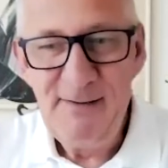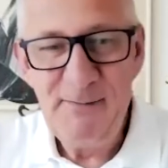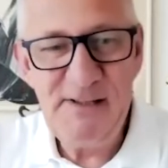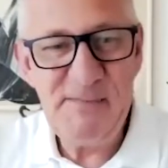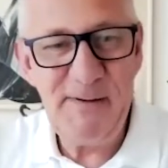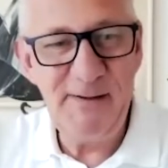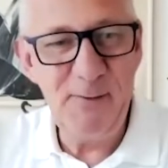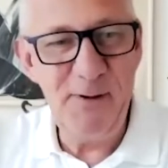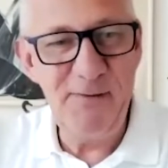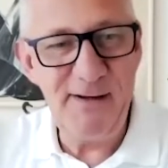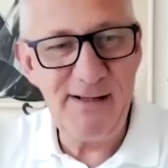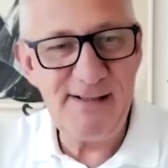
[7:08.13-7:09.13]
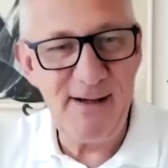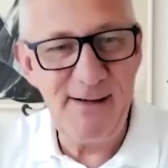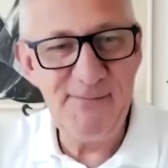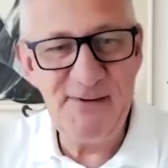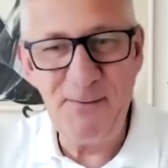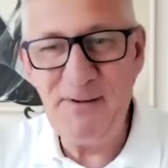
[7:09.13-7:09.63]
We spend all of our
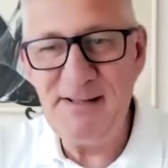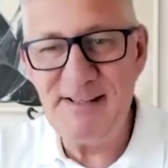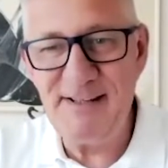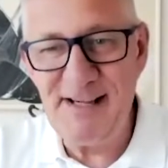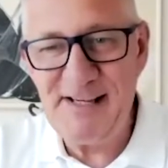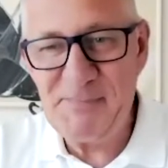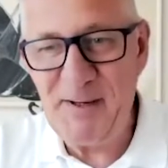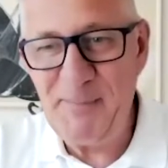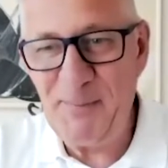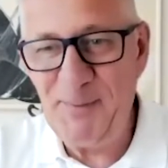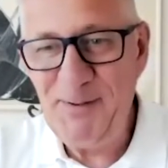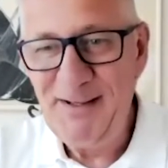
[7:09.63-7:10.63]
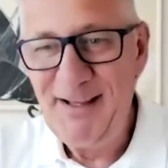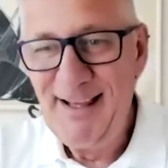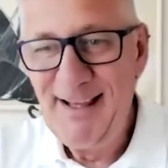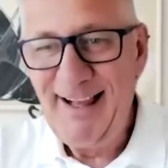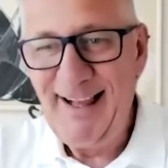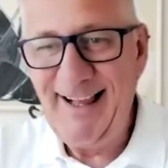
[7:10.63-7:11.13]
time talking to nice people,
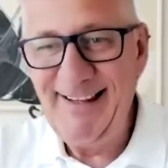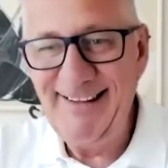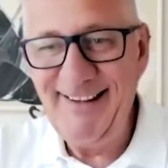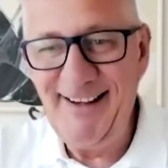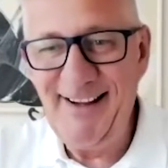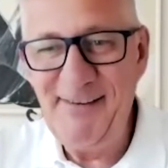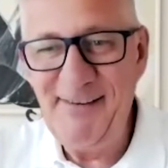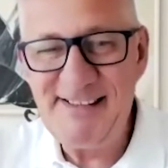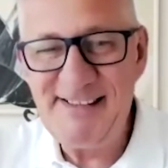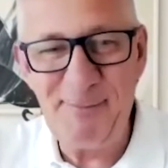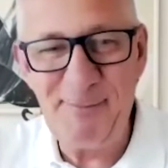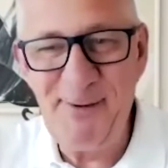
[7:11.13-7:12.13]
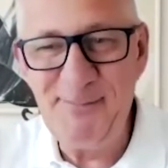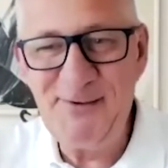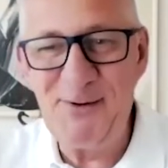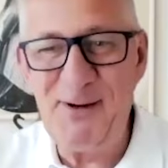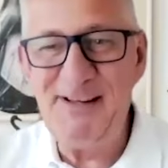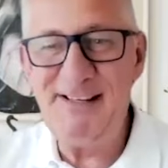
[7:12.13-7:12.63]
and some of them
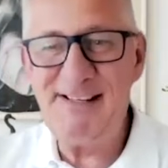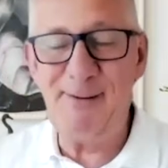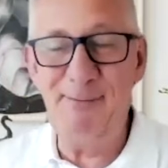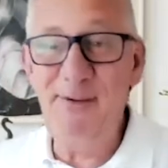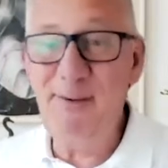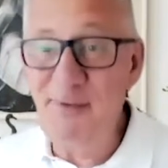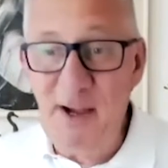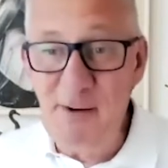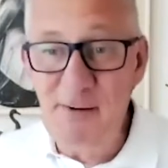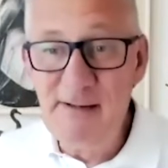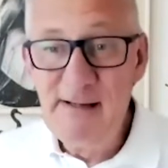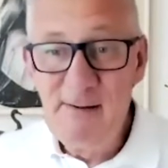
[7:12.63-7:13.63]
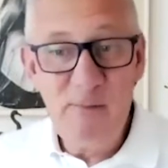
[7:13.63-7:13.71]
join us, some of them don't.